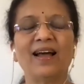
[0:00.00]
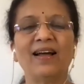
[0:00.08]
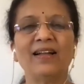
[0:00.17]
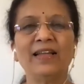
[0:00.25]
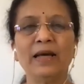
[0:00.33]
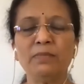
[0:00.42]

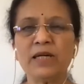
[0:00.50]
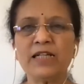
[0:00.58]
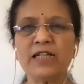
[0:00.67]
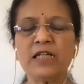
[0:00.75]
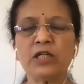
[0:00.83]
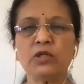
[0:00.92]
The
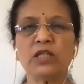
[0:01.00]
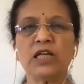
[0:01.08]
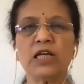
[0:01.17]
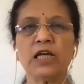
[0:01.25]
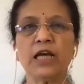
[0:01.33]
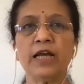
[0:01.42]
ability to
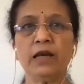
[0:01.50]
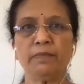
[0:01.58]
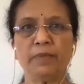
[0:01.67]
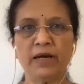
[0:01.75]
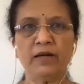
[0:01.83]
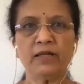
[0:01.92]
think
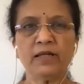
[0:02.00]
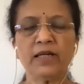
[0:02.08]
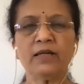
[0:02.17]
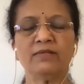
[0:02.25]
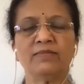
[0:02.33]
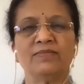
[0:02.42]

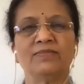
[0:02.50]
independently